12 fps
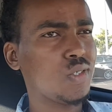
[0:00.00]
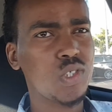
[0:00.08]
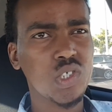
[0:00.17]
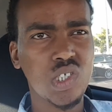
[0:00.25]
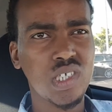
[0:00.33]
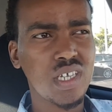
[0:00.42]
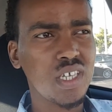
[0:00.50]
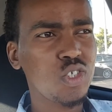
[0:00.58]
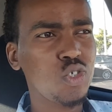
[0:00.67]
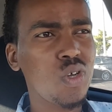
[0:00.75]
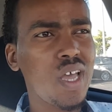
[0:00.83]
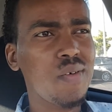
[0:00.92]
Just in
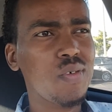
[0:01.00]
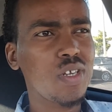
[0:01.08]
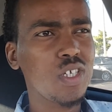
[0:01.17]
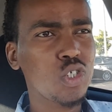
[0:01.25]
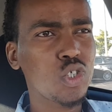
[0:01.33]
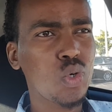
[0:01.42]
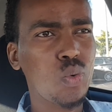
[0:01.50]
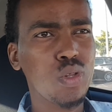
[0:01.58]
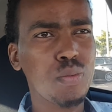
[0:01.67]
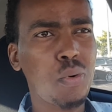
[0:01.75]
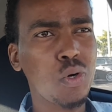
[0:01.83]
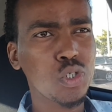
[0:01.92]
case you have an issue
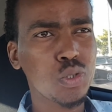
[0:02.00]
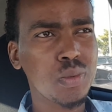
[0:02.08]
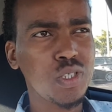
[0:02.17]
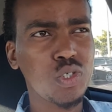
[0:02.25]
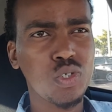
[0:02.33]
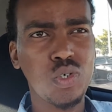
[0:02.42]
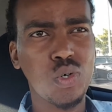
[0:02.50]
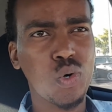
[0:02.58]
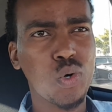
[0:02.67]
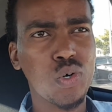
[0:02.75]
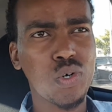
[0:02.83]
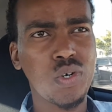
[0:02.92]
with Postmates or your
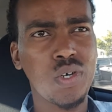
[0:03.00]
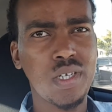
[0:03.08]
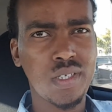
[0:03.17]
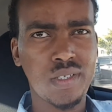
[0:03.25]
order,